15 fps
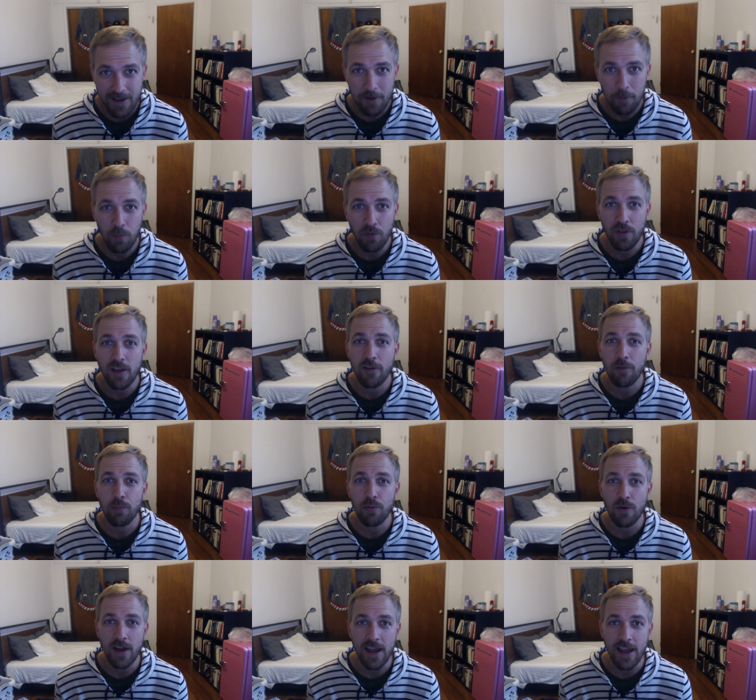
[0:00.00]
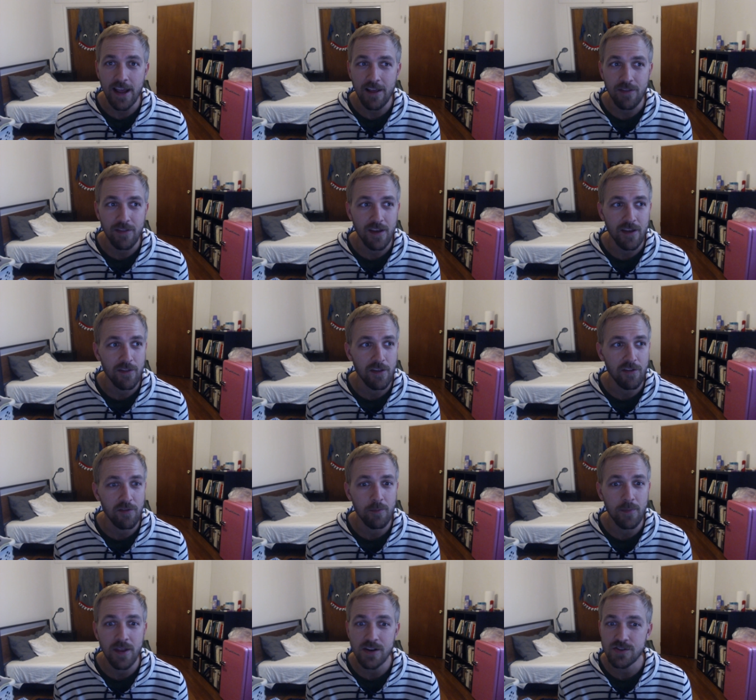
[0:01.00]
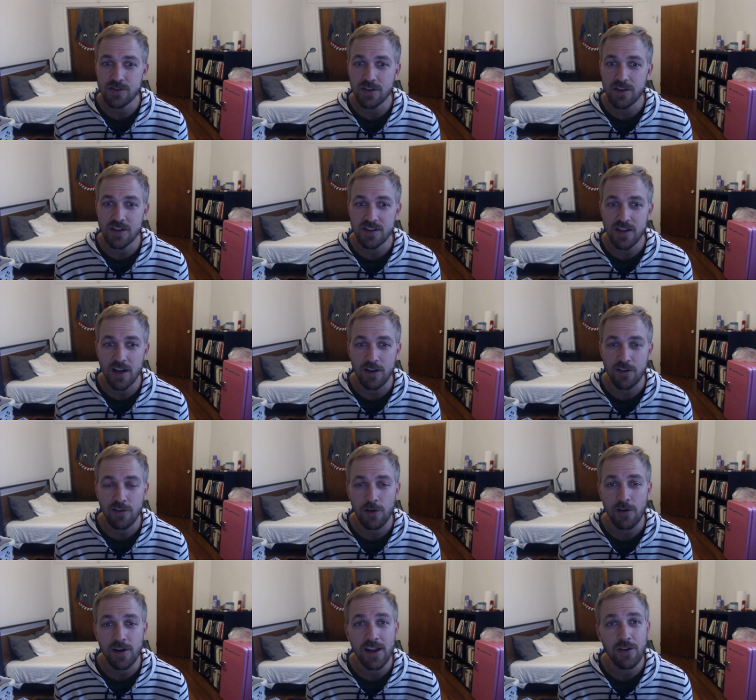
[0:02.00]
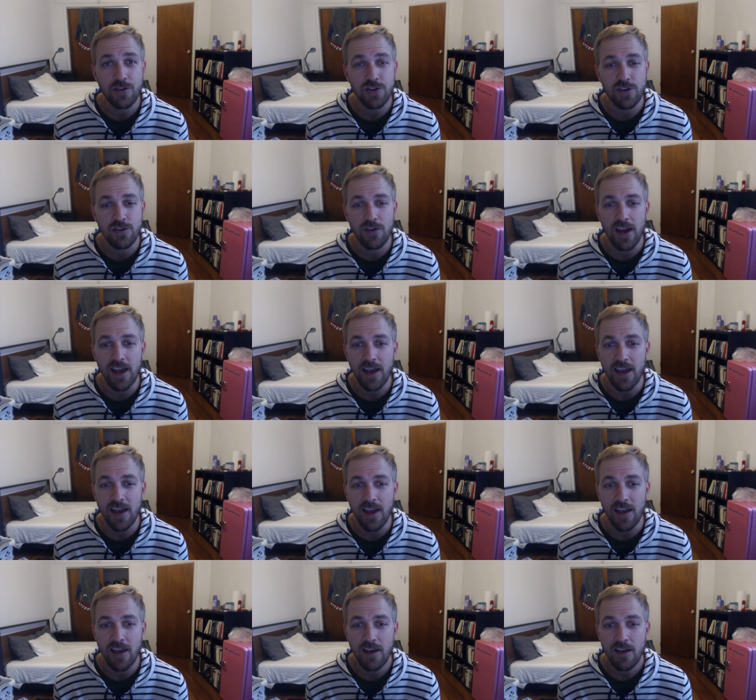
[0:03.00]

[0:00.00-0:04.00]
please pray that this ministry does not turn into a